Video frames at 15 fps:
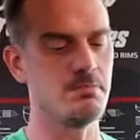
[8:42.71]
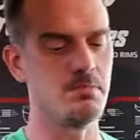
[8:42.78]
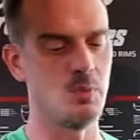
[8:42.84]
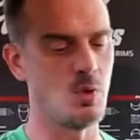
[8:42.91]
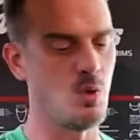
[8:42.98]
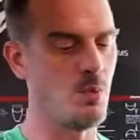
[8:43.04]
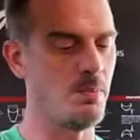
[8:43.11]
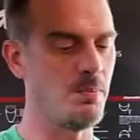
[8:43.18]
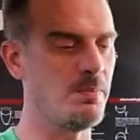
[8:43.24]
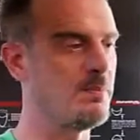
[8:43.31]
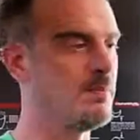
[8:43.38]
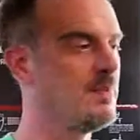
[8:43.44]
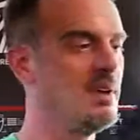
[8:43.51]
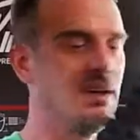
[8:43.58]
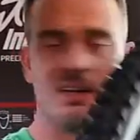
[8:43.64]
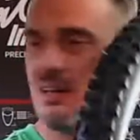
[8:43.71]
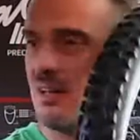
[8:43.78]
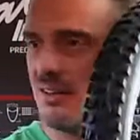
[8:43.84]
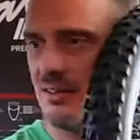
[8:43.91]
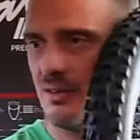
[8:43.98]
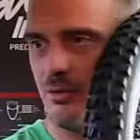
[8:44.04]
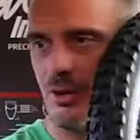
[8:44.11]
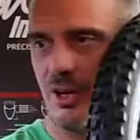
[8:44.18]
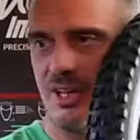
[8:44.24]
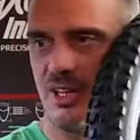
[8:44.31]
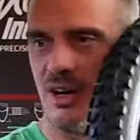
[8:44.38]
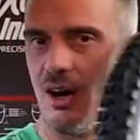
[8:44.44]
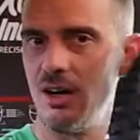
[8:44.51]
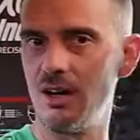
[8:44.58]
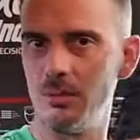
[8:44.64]
Nope. Listen for any
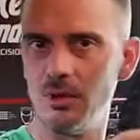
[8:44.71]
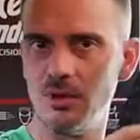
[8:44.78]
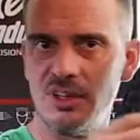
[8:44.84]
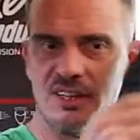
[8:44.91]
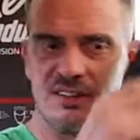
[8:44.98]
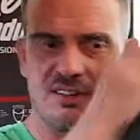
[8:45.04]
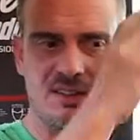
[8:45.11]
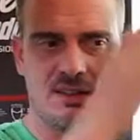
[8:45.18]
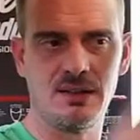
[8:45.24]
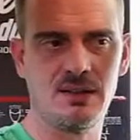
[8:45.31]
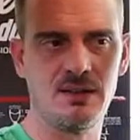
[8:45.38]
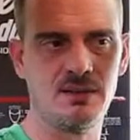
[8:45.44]
audible hissing.